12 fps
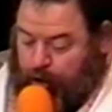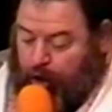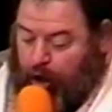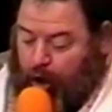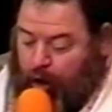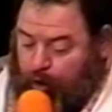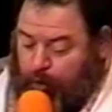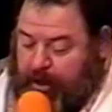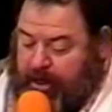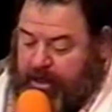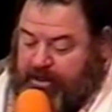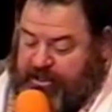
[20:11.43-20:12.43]
Go,
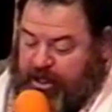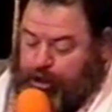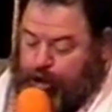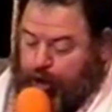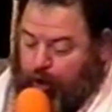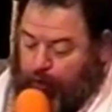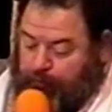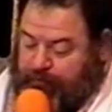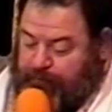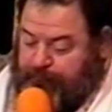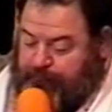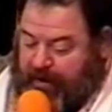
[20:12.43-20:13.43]
he is a
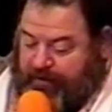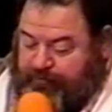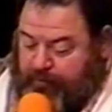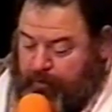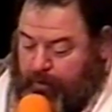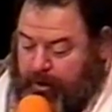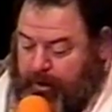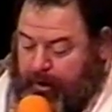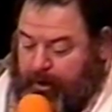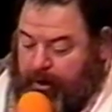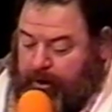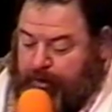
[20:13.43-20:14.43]
chosen vessel
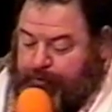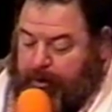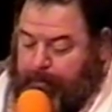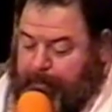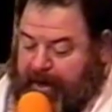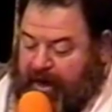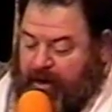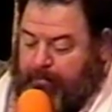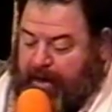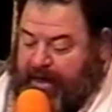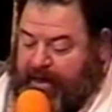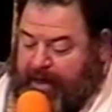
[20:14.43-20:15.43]
to bear
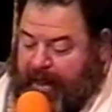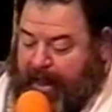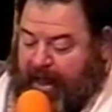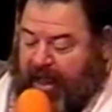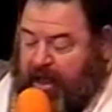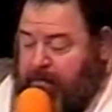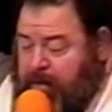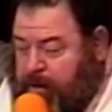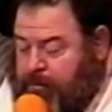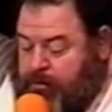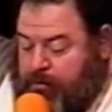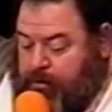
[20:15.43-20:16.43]
my name
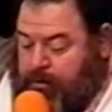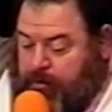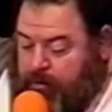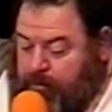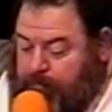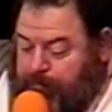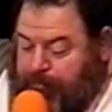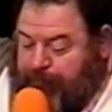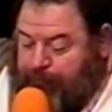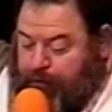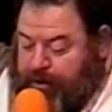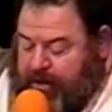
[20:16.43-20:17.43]

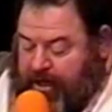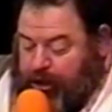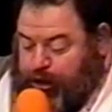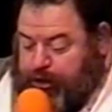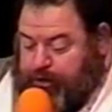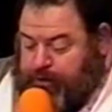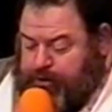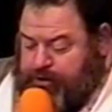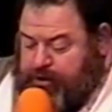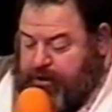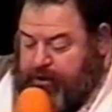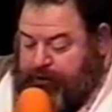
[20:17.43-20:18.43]
before
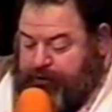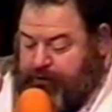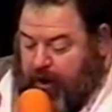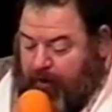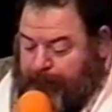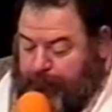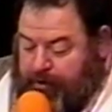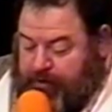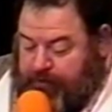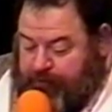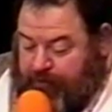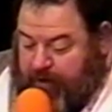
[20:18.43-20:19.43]
nations, sovereigns,